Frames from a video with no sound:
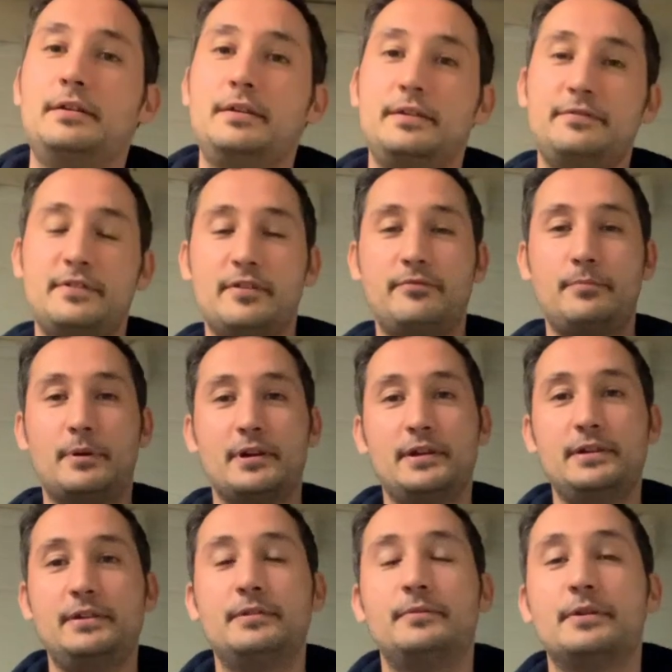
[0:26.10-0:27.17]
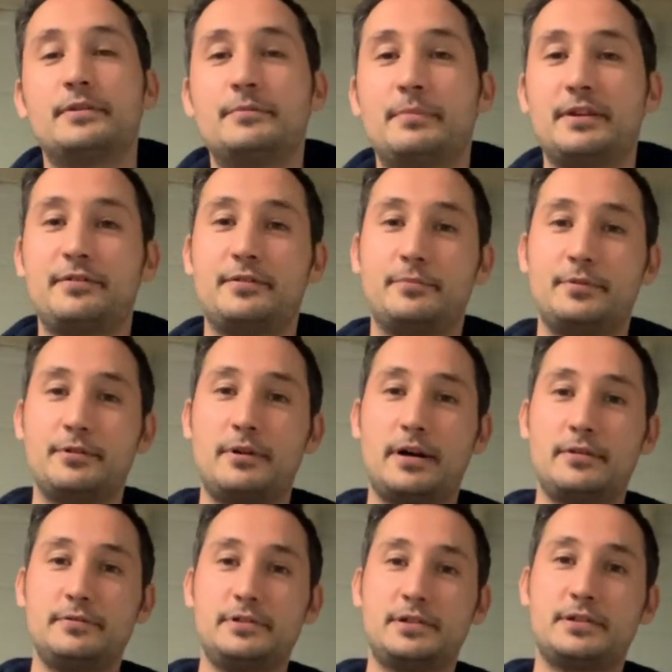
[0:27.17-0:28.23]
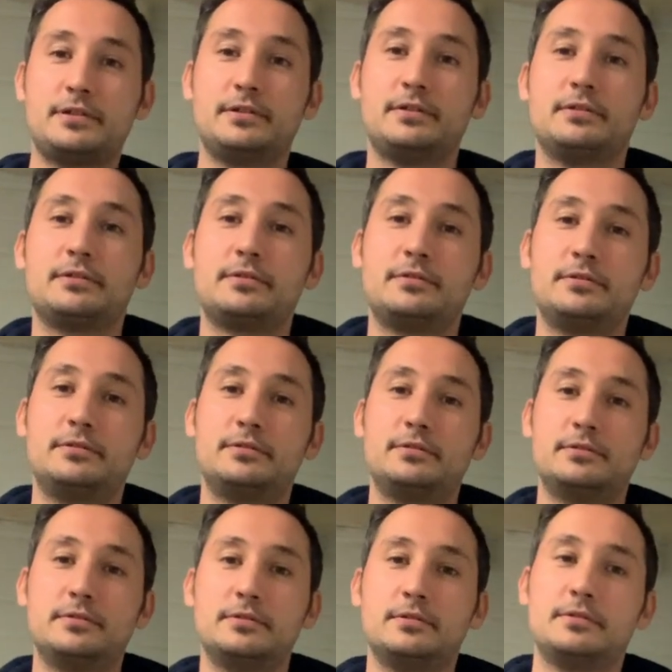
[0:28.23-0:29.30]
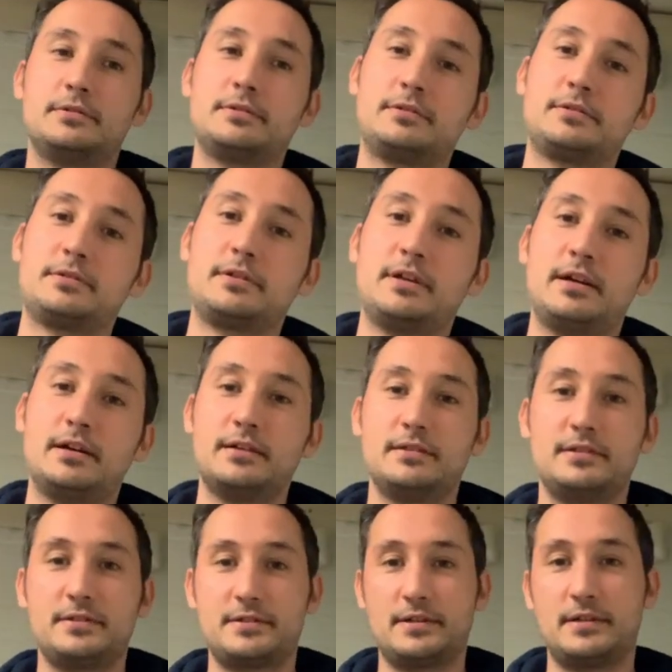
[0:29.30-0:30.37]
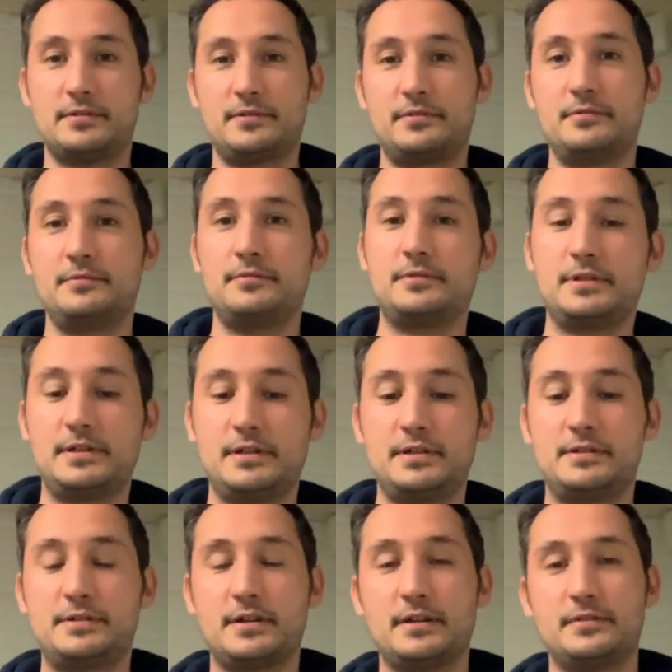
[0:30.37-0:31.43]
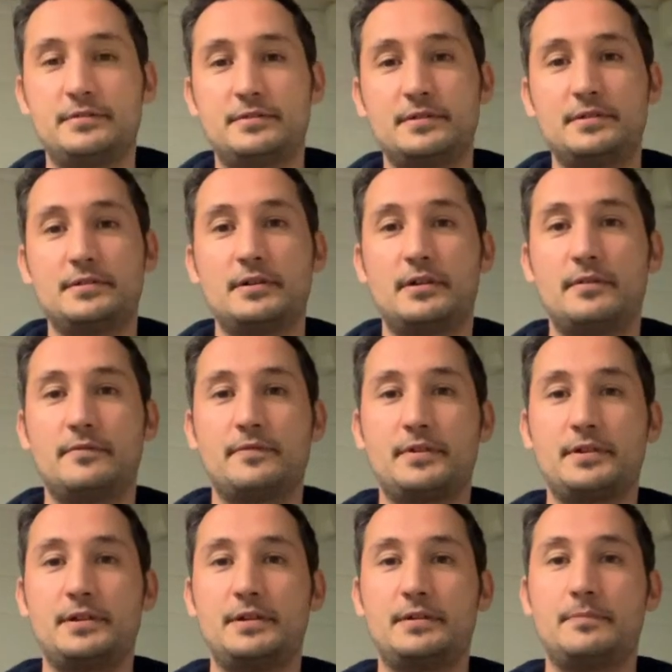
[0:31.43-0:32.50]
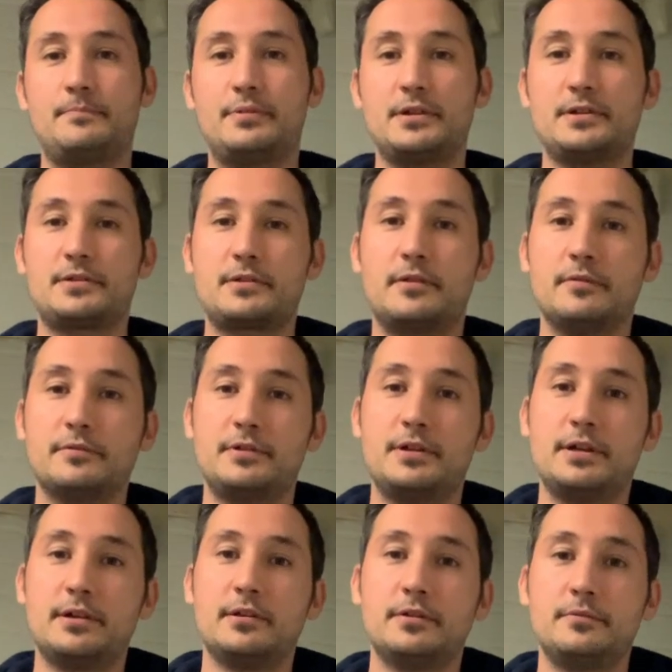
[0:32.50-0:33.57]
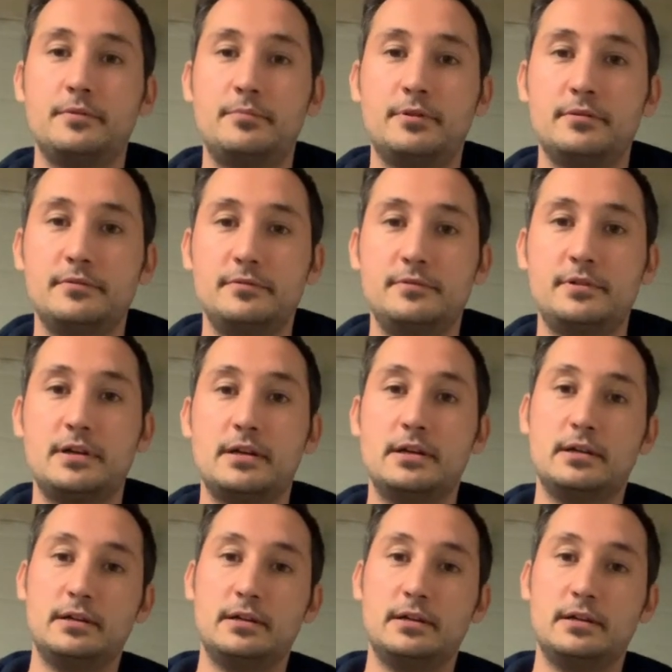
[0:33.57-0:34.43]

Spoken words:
Evening everybody, welcome back to the brew house. So tonight it's time to do the testing of the British Golden Ale that we brewed.